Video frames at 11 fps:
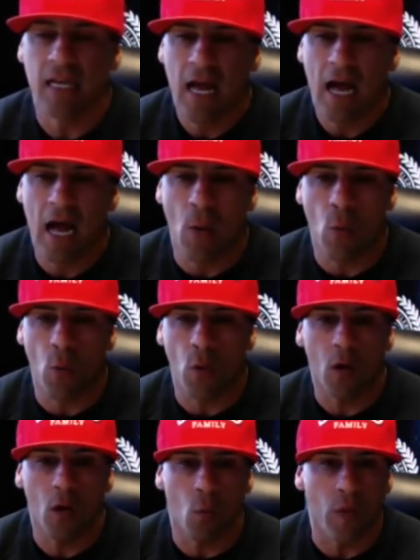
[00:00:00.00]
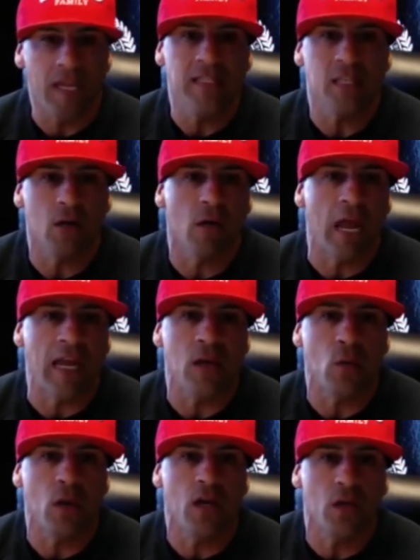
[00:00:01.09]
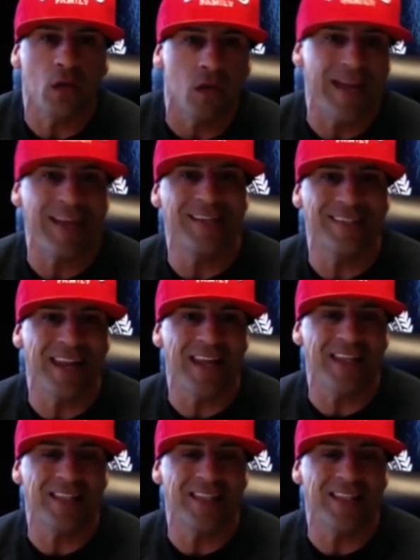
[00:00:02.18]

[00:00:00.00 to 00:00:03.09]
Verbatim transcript: Uh, we're we can sell anywhere in the United States,